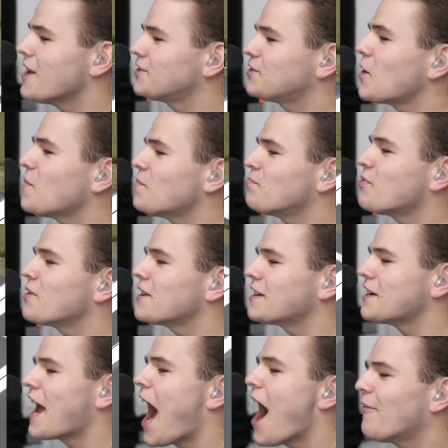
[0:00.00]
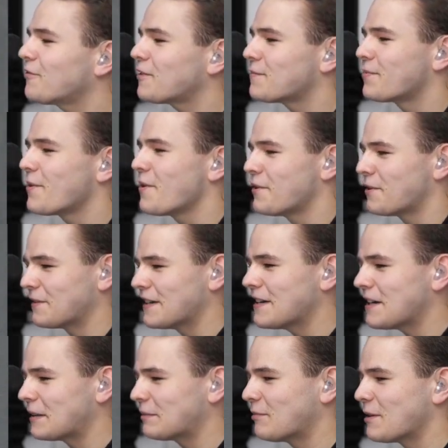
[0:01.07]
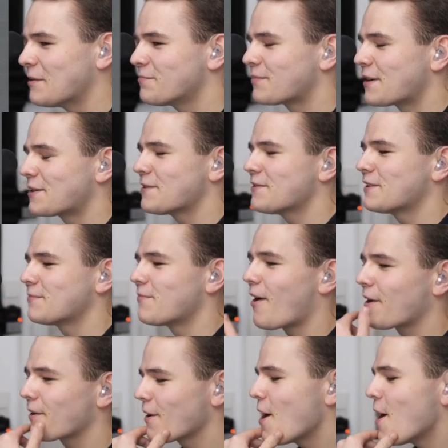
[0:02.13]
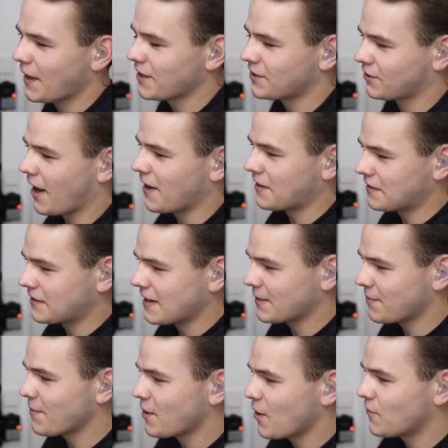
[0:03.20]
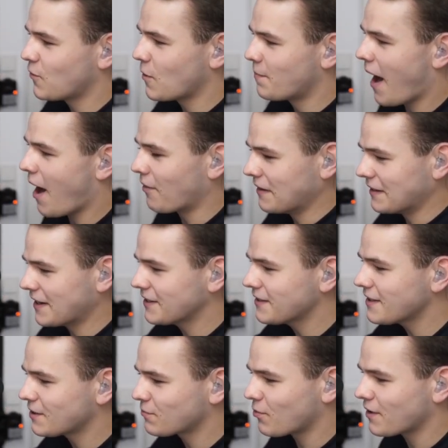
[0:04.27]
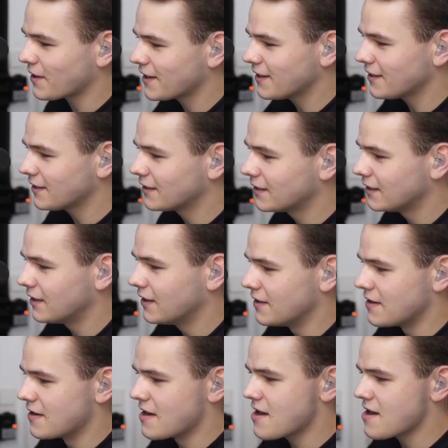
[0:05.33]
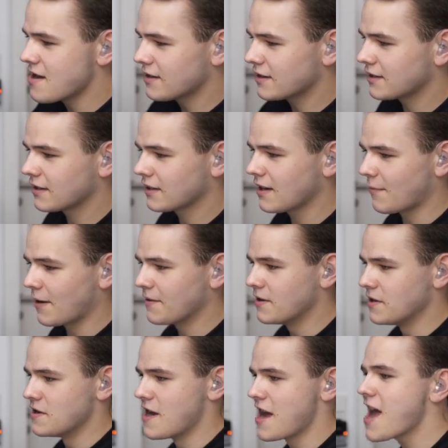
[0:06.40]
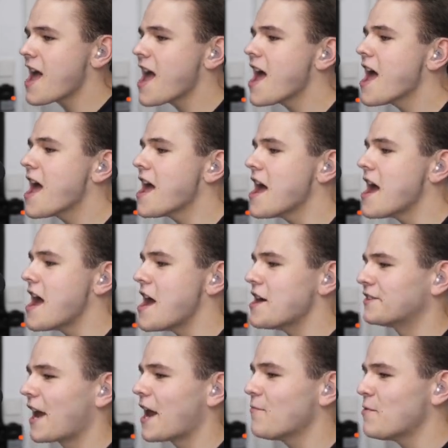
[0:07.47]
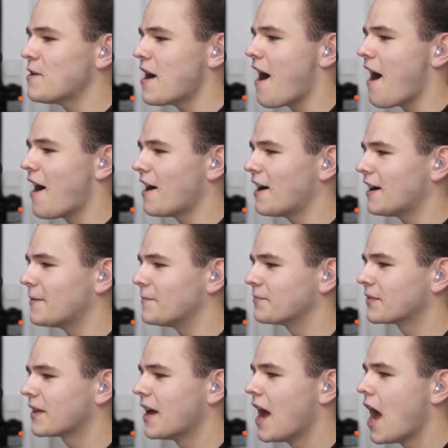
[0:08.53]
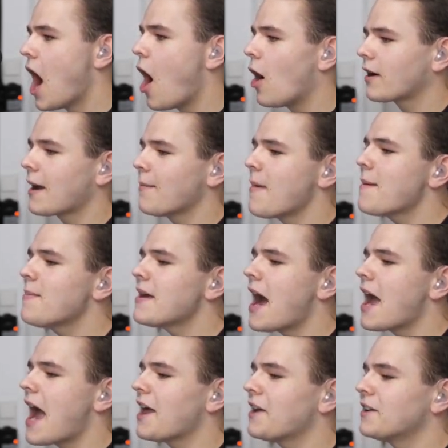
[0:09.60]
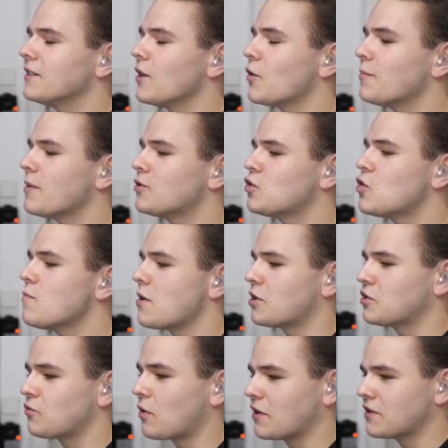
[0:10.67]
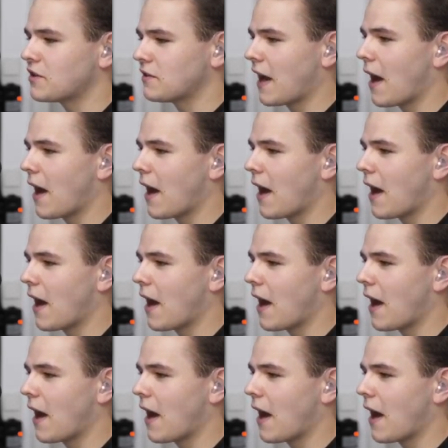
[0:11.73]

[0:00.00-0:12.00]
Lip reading: And so putting an Afterburner here wouldn't be too smart. That's great to see. Let's maybe go full power. Does this work here? Yes, come on. Yes, and we are okay. Maybe I added a little bit too much thrust here